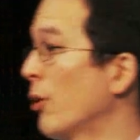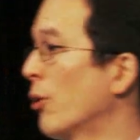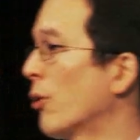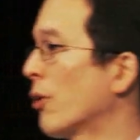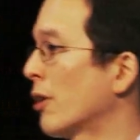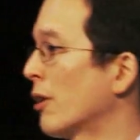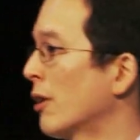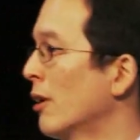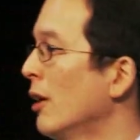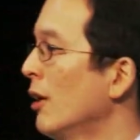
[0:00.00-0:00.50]

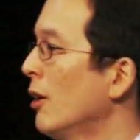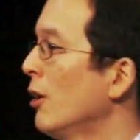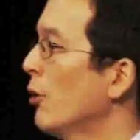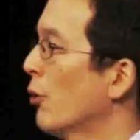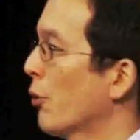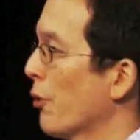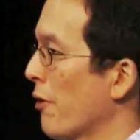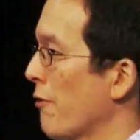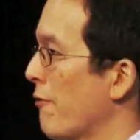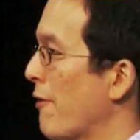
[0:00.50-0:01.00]
Horror,
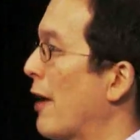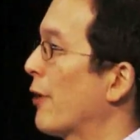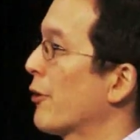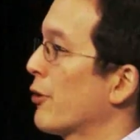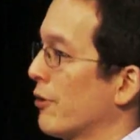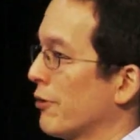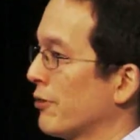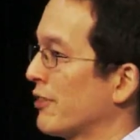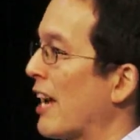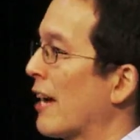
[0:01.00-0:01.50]
or the
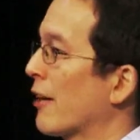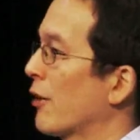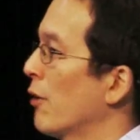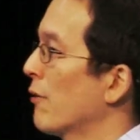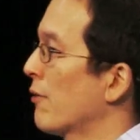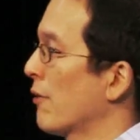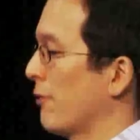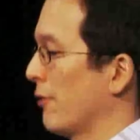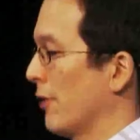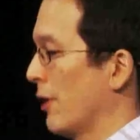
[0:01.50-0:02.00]
founder of Stack
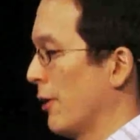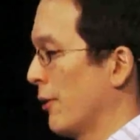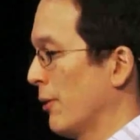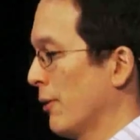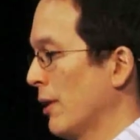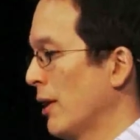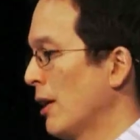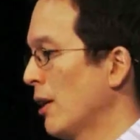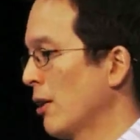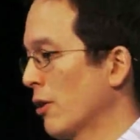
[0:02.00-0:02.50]
Overflow,
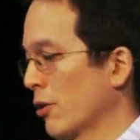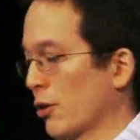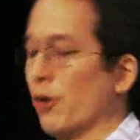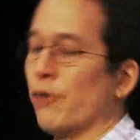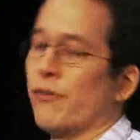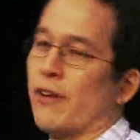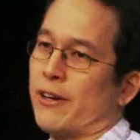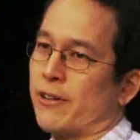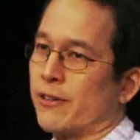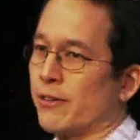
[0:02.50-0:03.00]
or
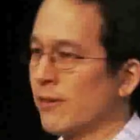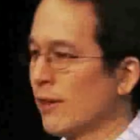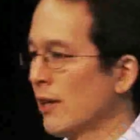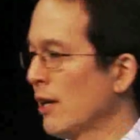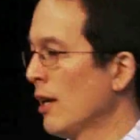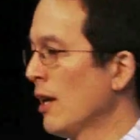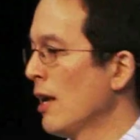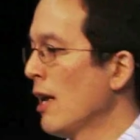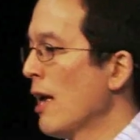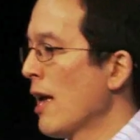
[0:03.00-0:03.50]
co-founder.
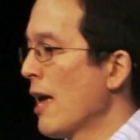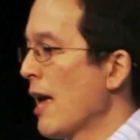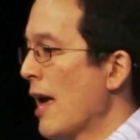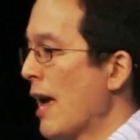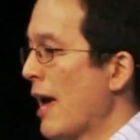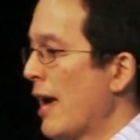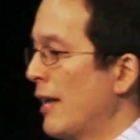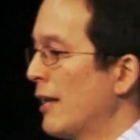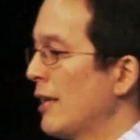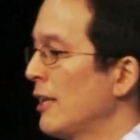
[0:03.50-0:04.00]

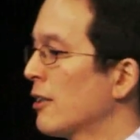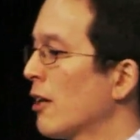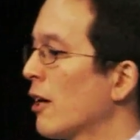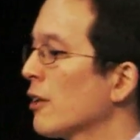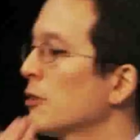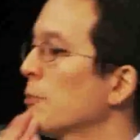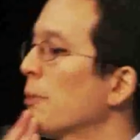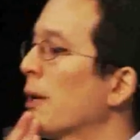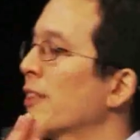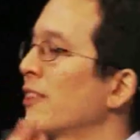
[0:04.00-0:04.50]
And he
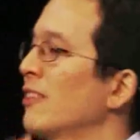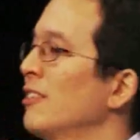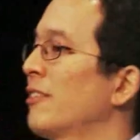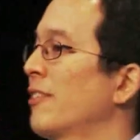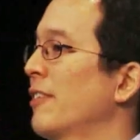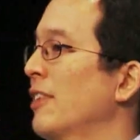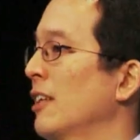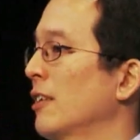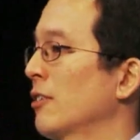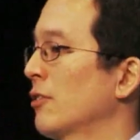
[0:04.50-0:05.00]
talks about these
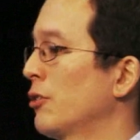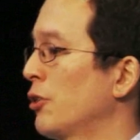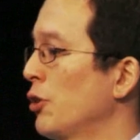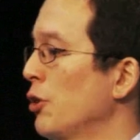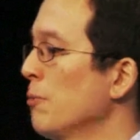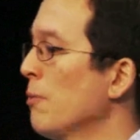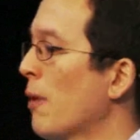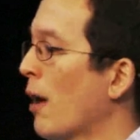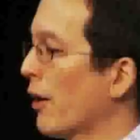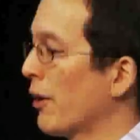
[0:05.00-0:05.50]
things:
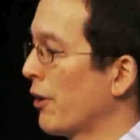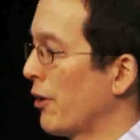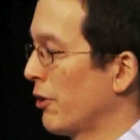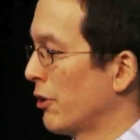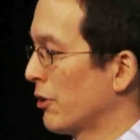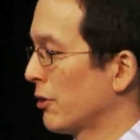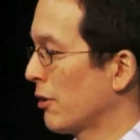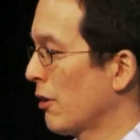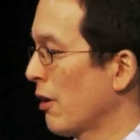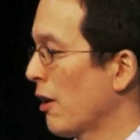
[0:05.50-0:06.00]
2
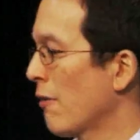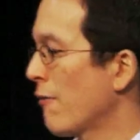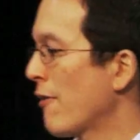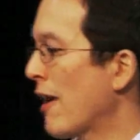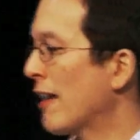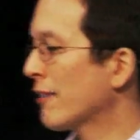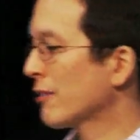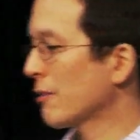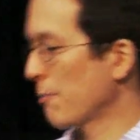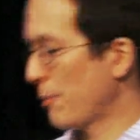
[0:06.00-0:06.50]
monitors,
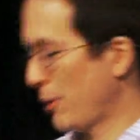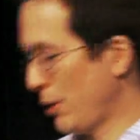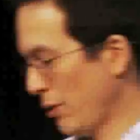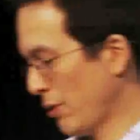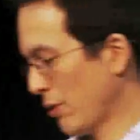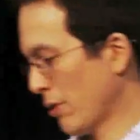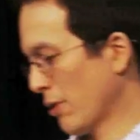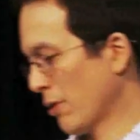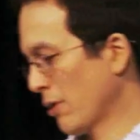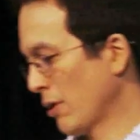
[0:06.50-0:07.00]
fast
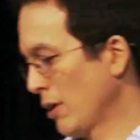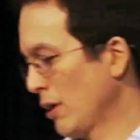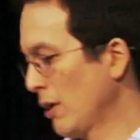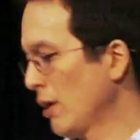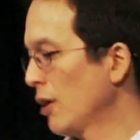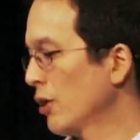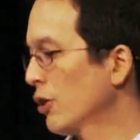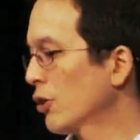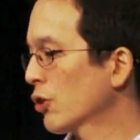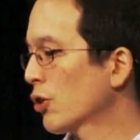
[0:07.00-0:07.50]
computer,
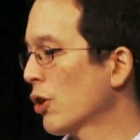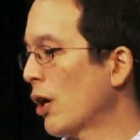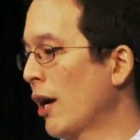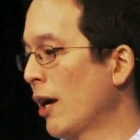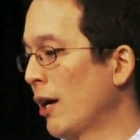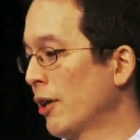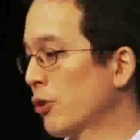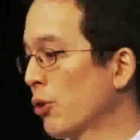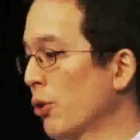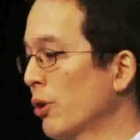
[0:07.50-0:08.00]

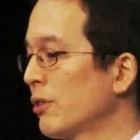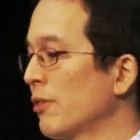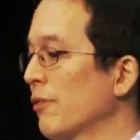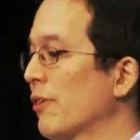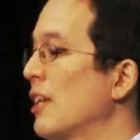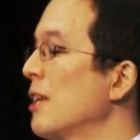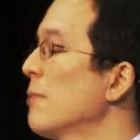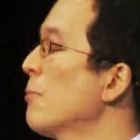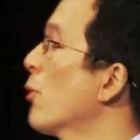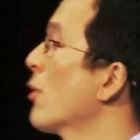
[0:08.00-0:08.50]
choice of
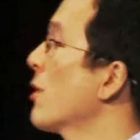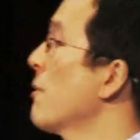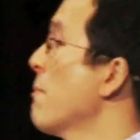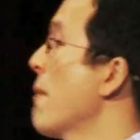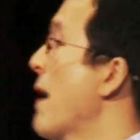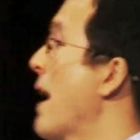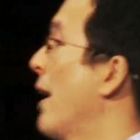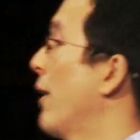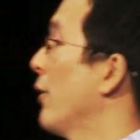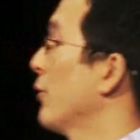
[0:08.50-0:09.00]
keyboard and
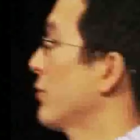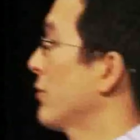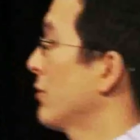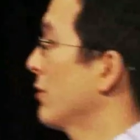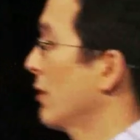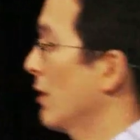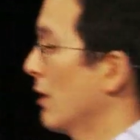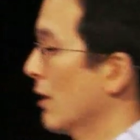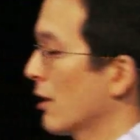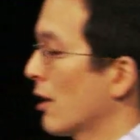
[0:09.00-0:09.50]
mouse,
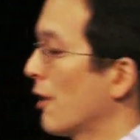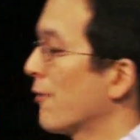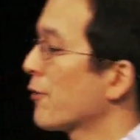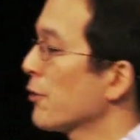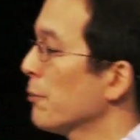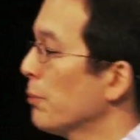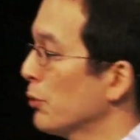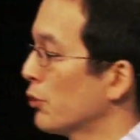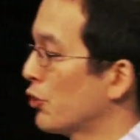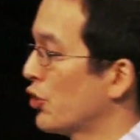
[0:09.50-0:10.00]

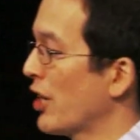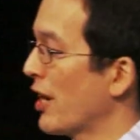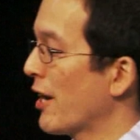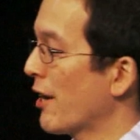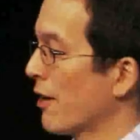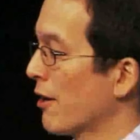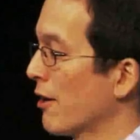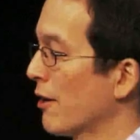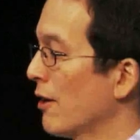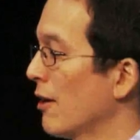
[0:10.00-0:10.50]
comfortable
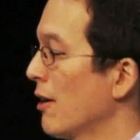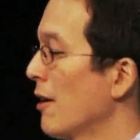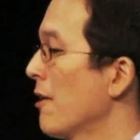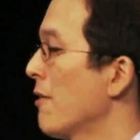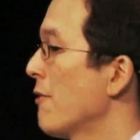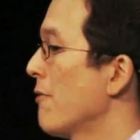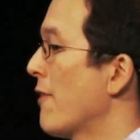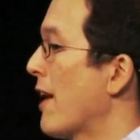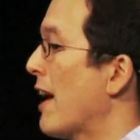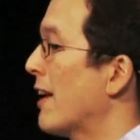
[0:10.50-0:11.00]
chair,
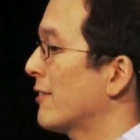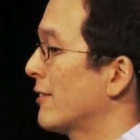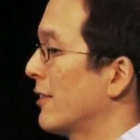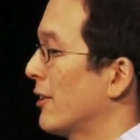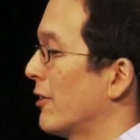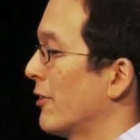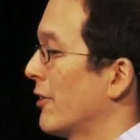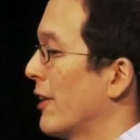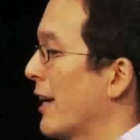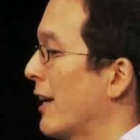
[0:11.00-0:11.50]
fast
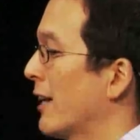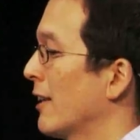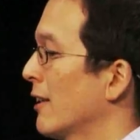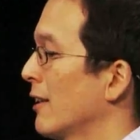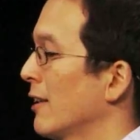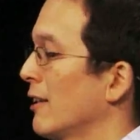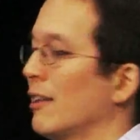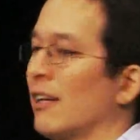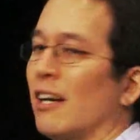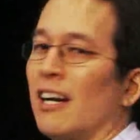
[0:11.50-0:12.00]
internet.
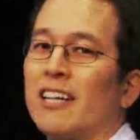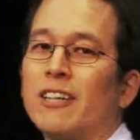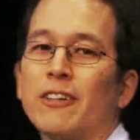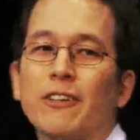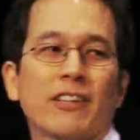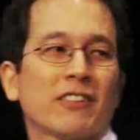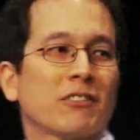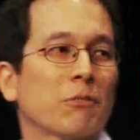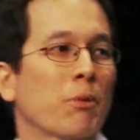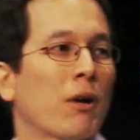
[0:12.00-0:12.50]
I
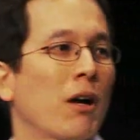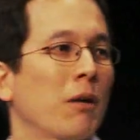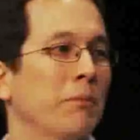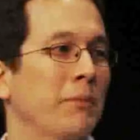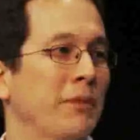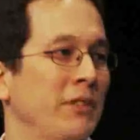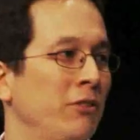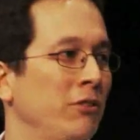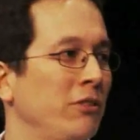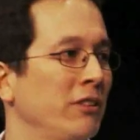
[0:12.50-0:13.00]
hear that's a
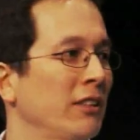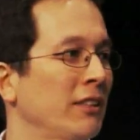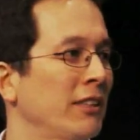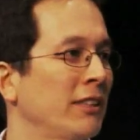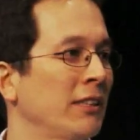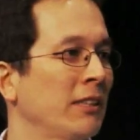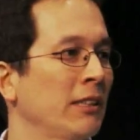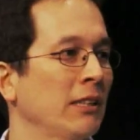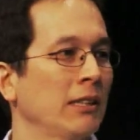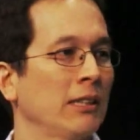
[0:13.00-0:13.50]
problem in New
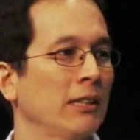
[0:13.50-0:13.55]
Zealand.